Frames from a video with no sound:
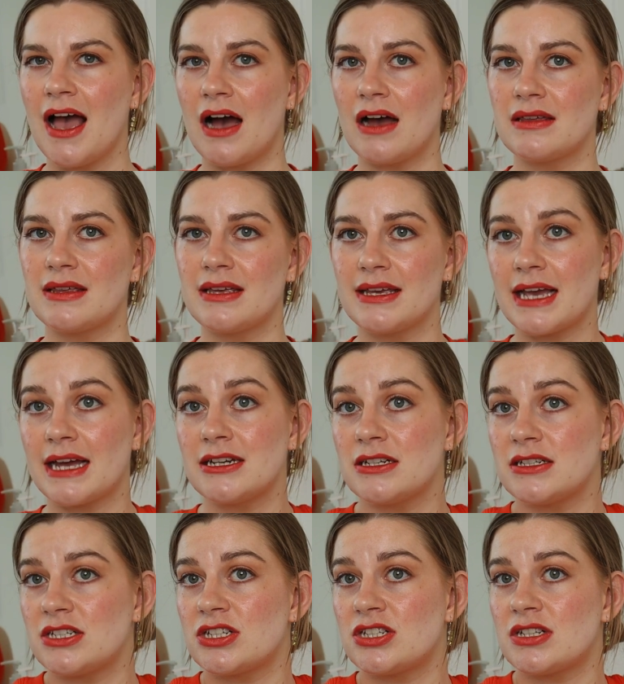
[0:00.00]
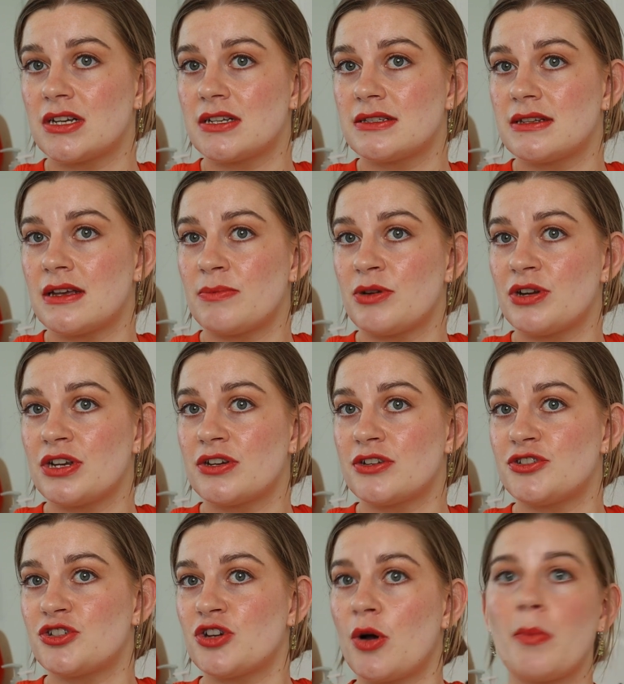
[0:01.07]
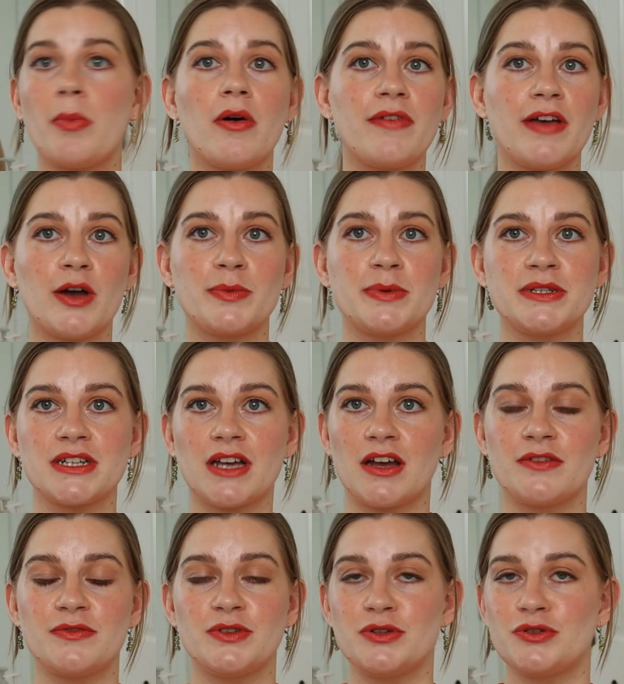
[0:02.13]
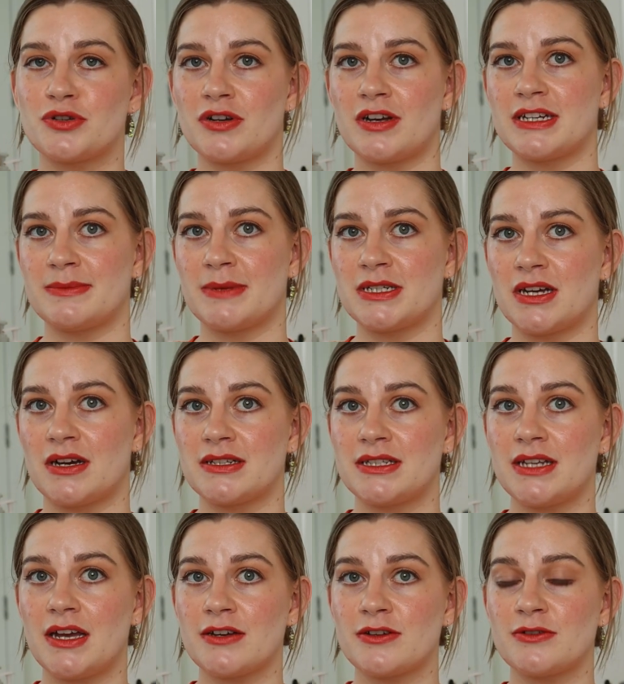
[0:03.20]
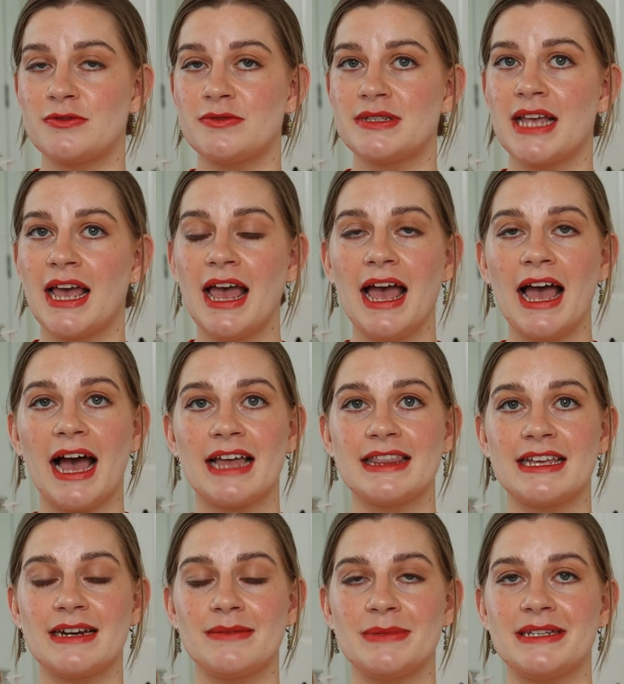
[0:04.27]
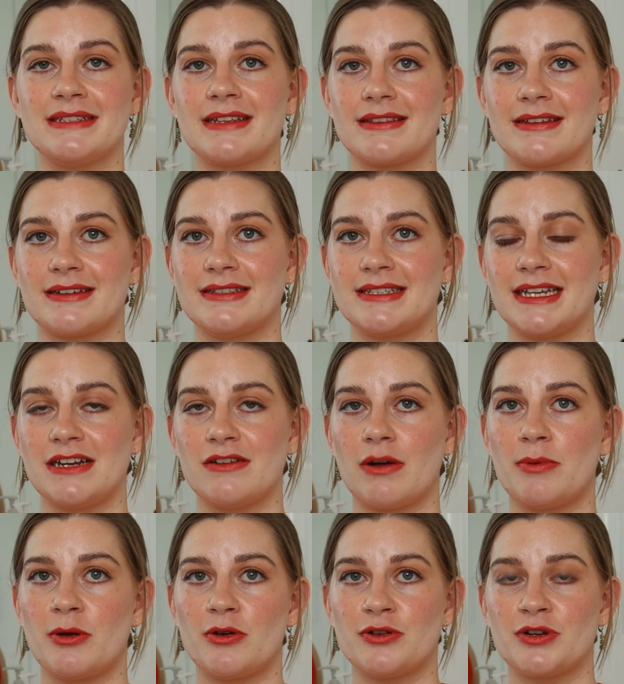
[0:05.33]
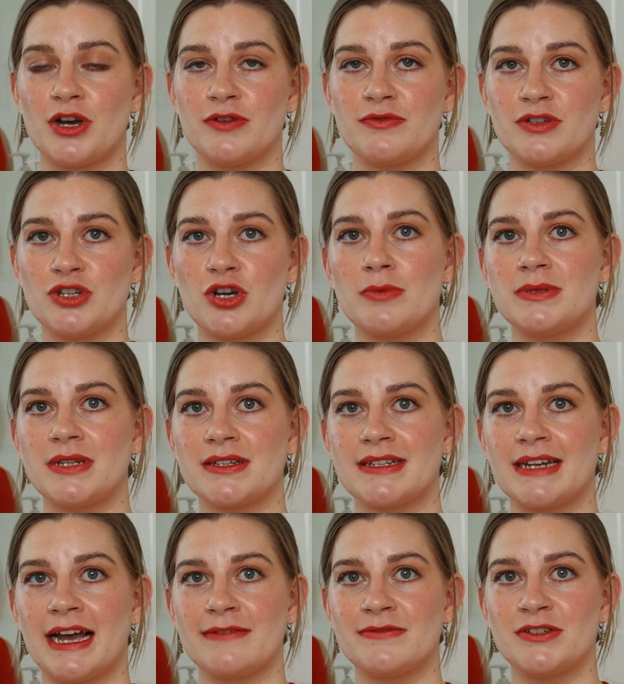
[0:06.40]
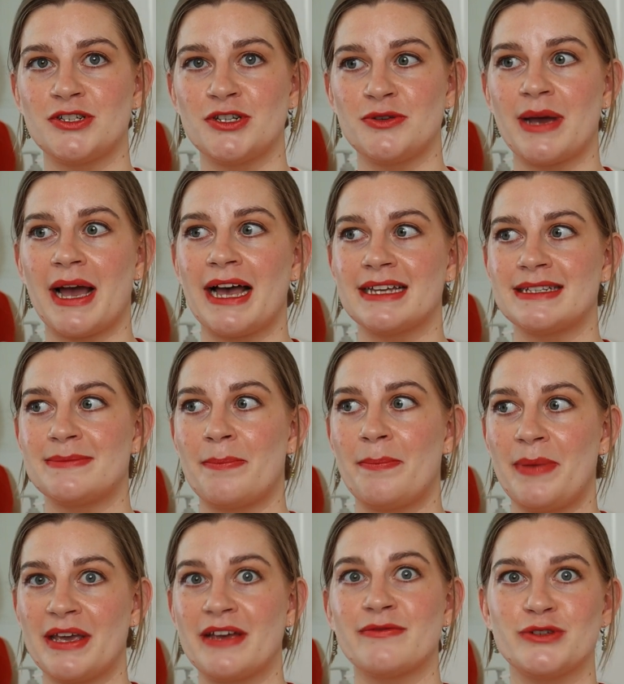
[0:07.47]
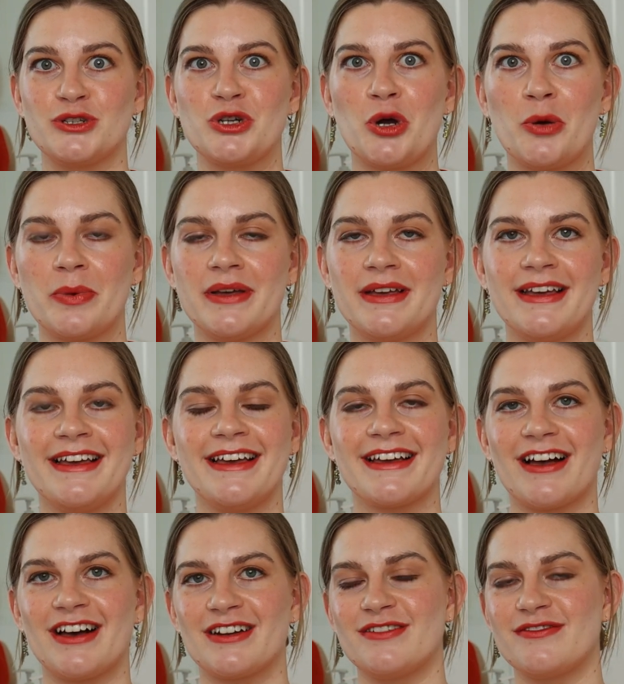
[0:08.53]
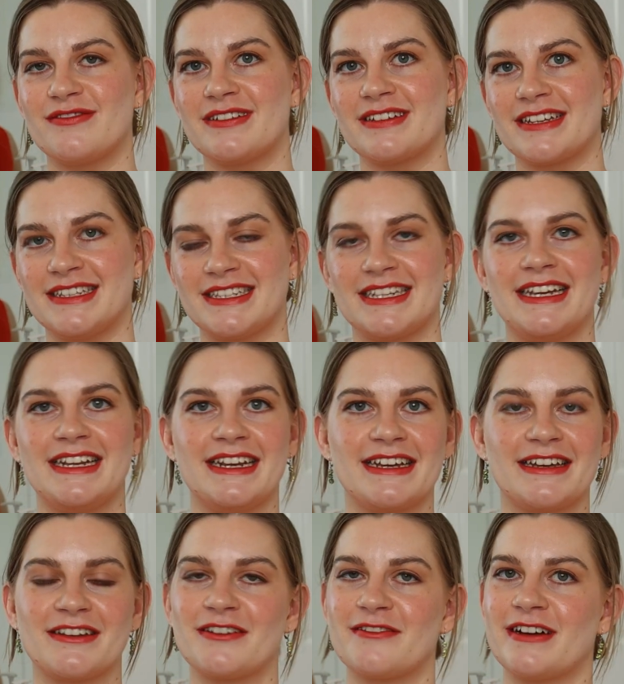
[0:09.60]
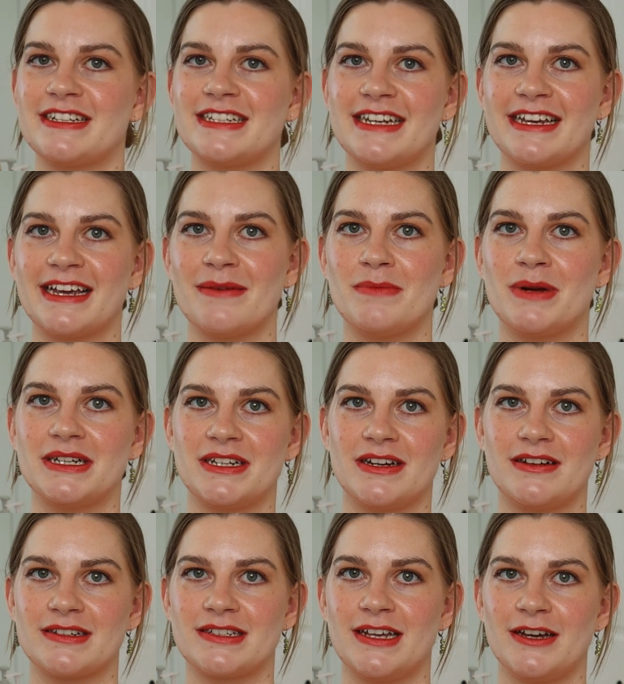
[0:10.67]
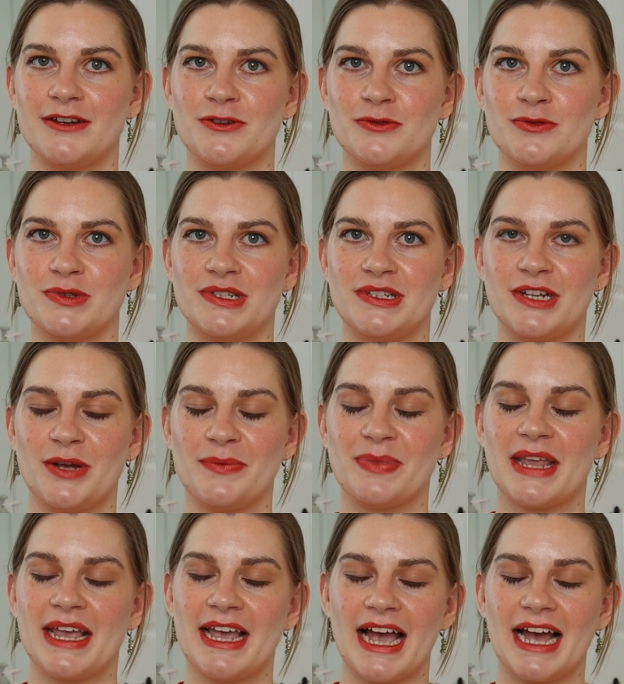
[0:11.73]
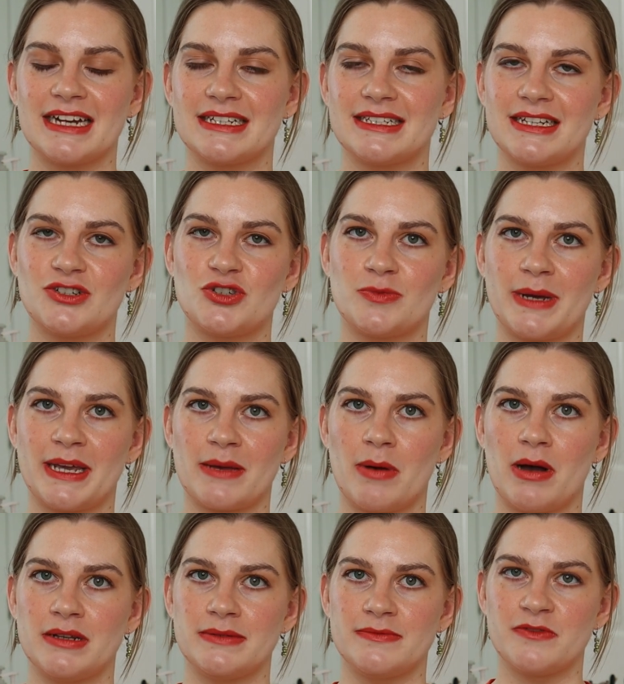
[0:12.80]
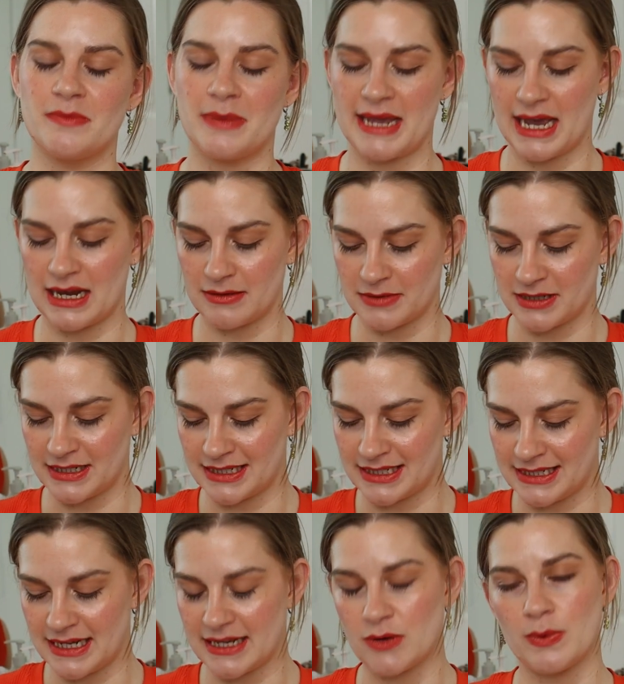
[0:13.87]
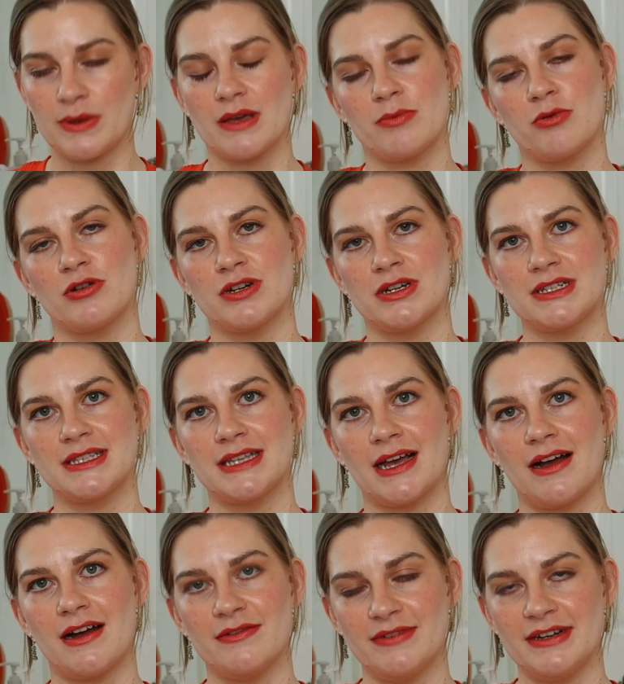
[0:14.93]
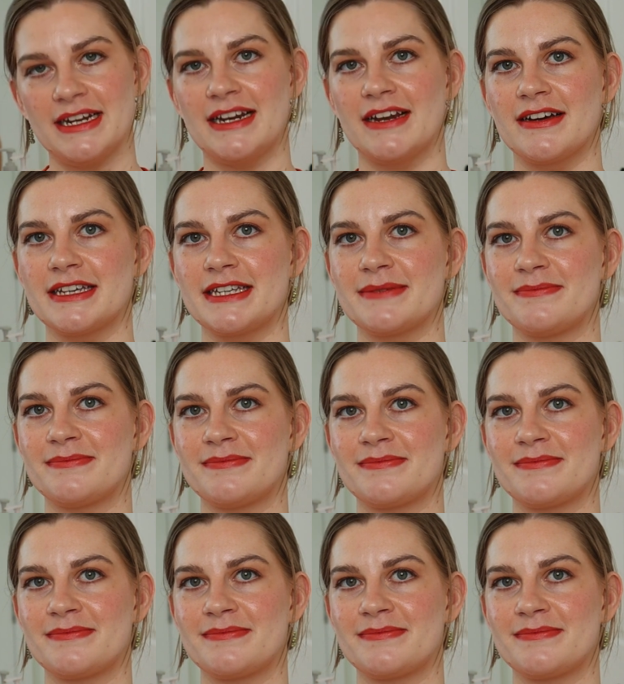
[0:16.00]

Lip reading: I think, and it just does a pretty good job of helping to kind of neutralise my dark circles, and then it means that the concealer I put on over the top doesn't have to do as big of a job kind of concealing and correcting my dark circles. So an essential makeup item for me, and I'm going to stick with a product that I really like.